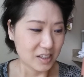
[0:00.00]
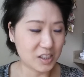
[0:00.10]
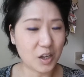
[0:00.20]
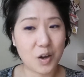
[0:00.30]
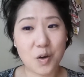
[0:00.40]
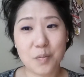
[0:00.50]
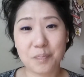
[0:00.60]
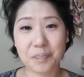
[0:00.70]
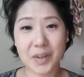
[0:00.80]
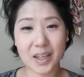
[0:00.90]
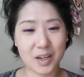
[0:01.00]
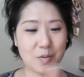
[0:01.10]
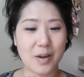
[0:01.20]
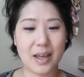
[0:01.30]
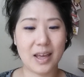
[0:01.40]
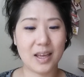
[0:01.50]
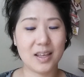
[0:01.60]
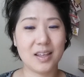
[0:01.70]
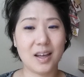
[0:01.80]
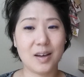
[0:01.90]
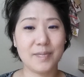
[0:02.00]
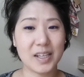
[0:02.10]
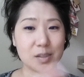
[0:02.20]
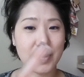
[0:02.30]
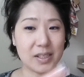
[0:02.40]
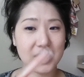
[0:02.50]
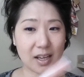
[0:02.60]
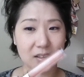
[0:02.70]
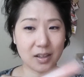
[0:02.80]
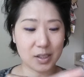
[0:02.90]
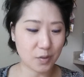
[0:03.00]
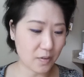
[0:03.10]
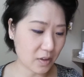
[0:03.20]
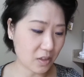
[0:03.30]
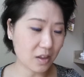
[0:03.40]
So anyway, that's my second to last favorite.